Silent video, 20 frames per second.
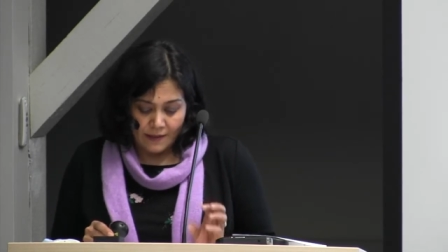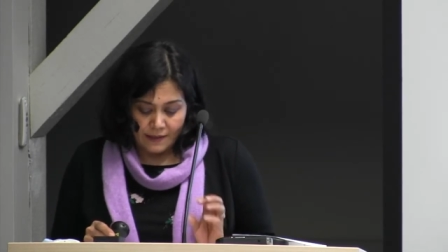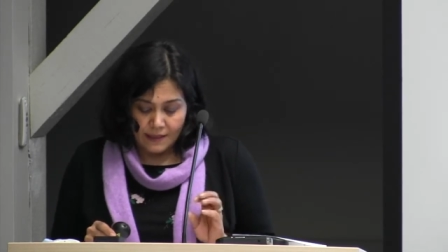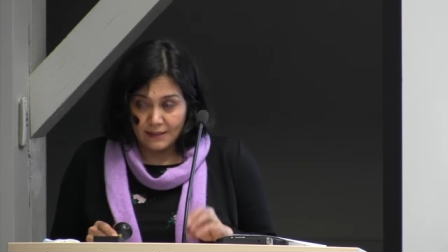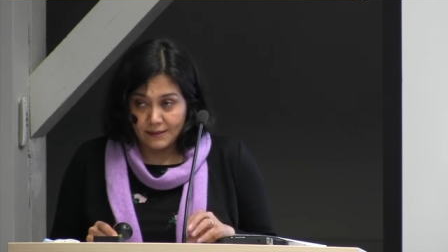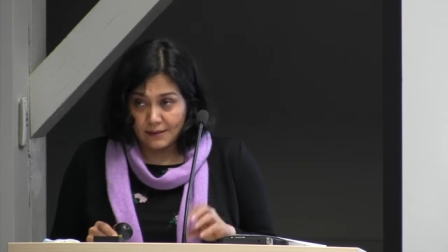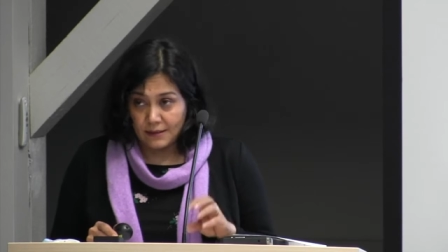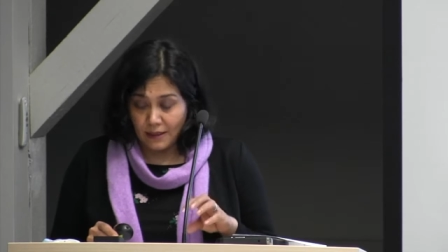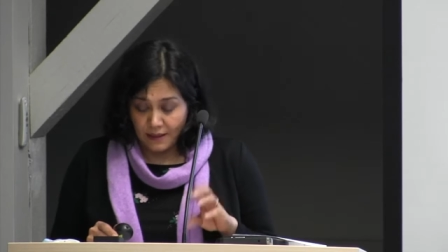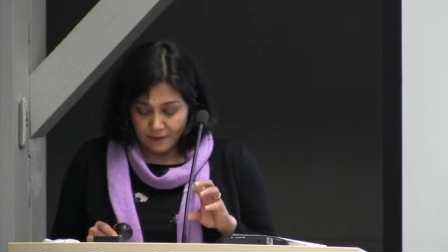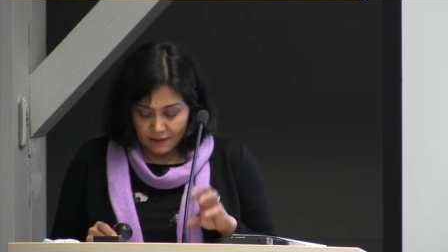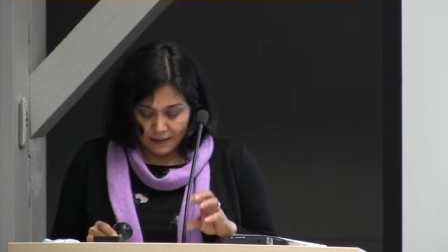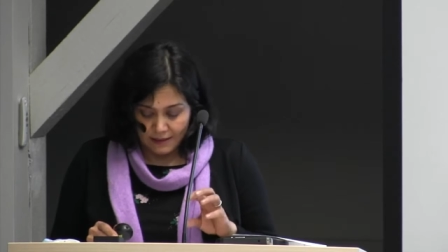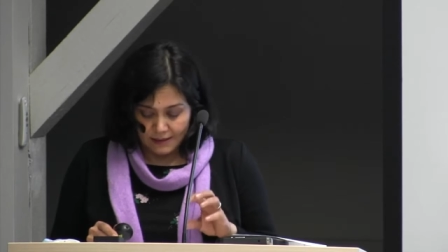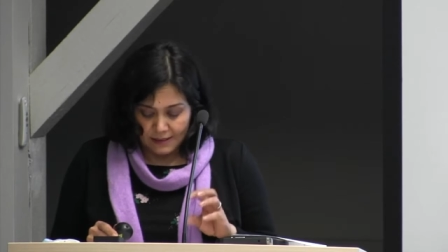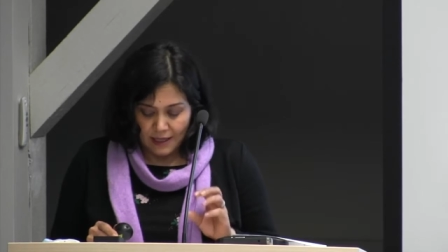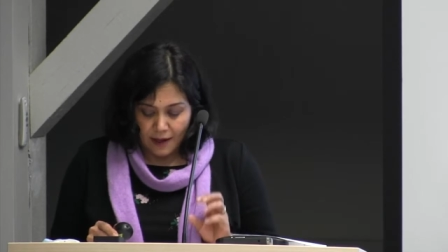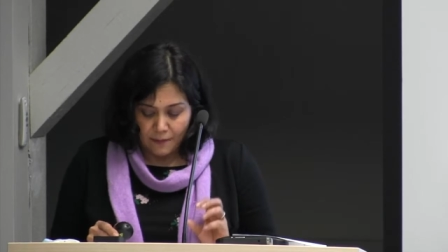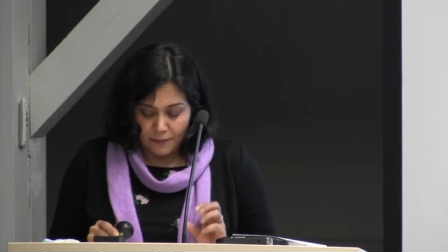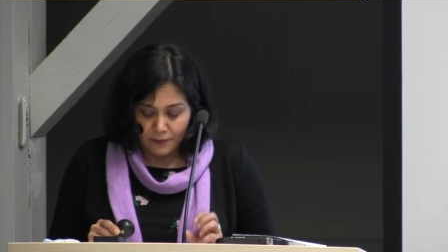in
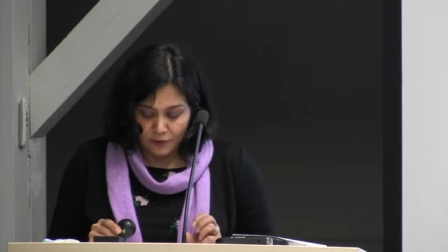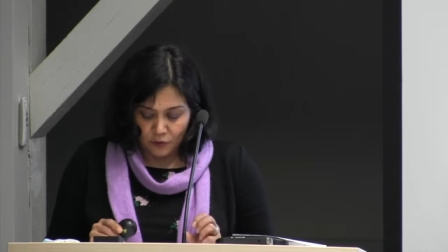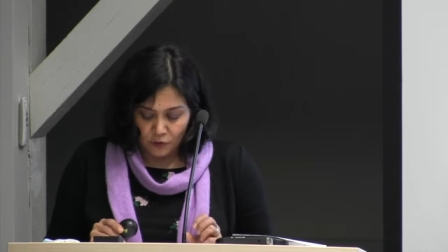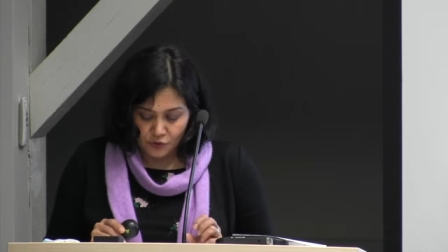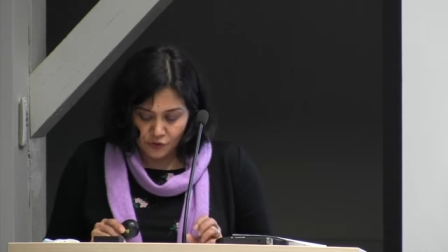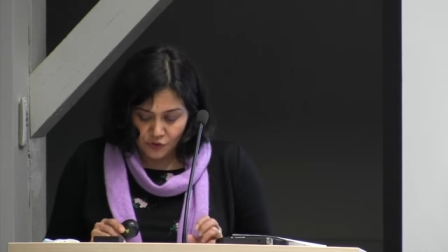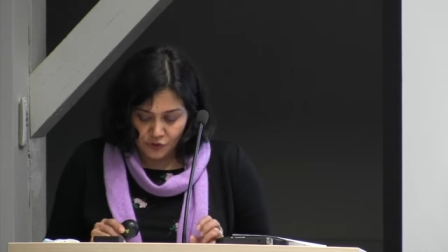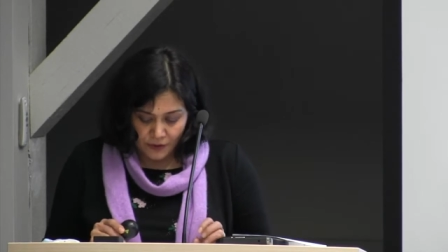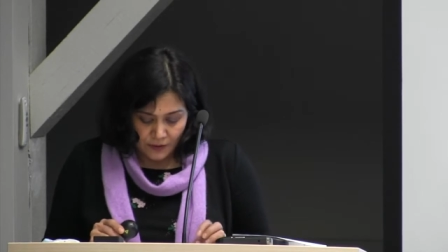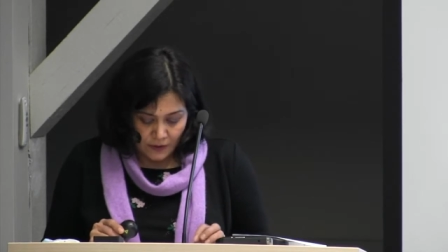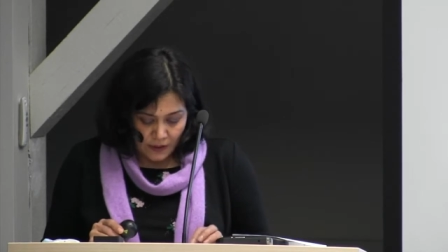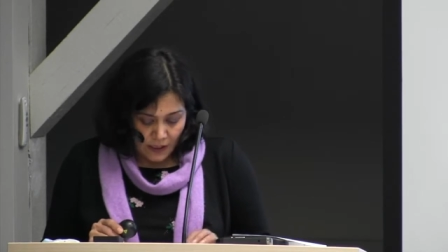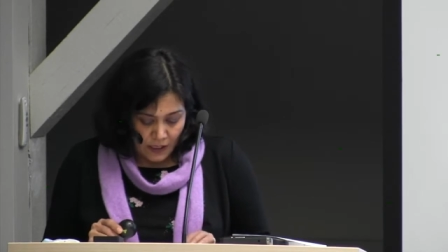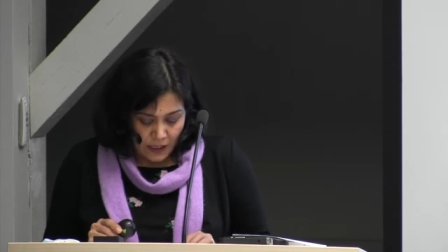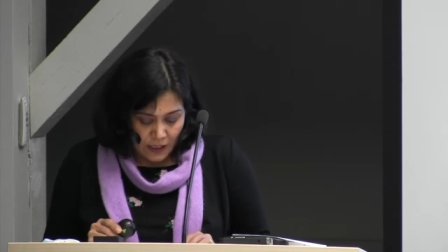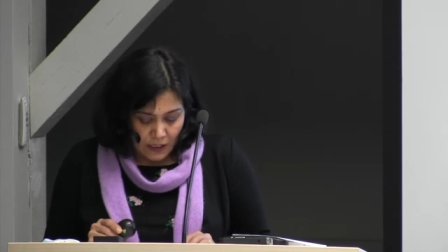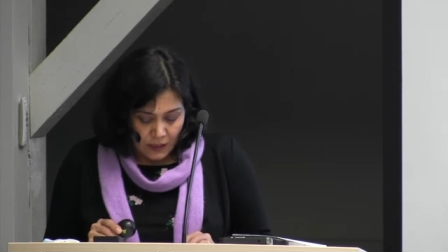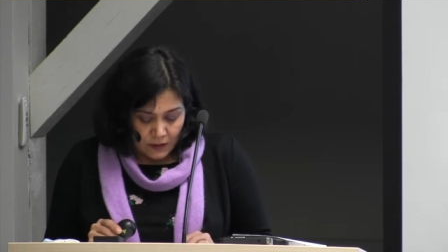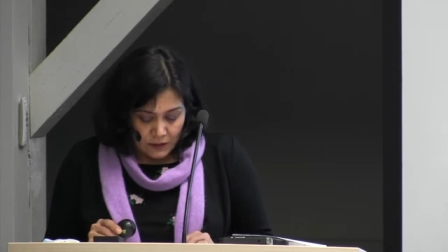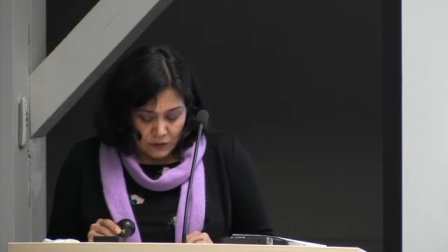this approach.
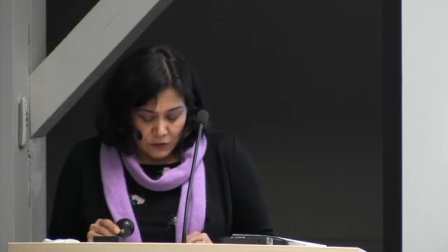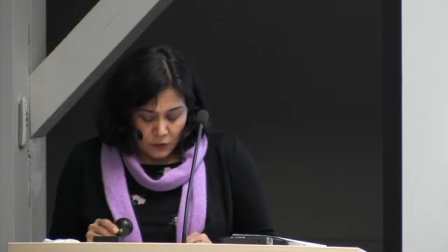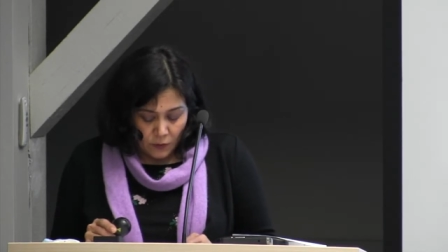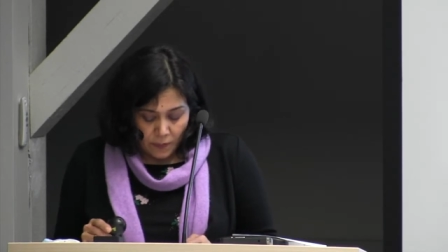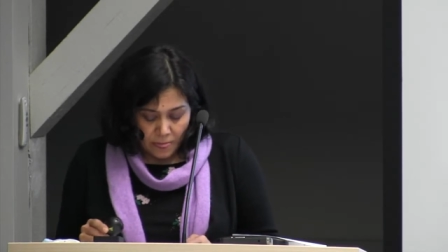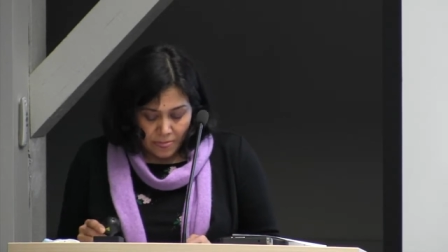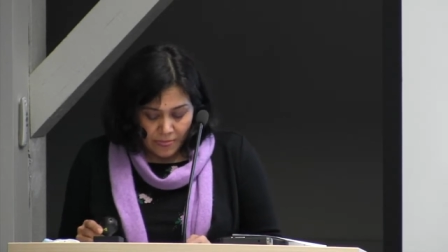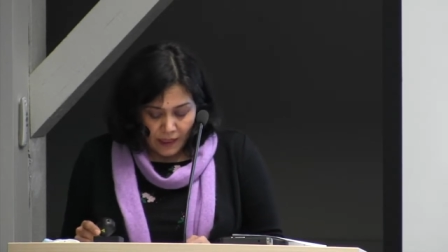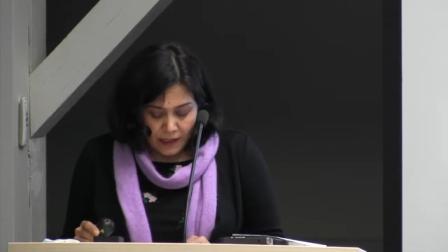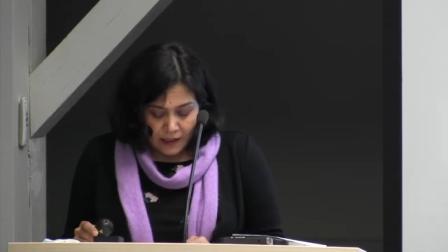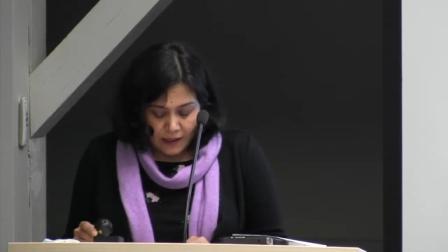So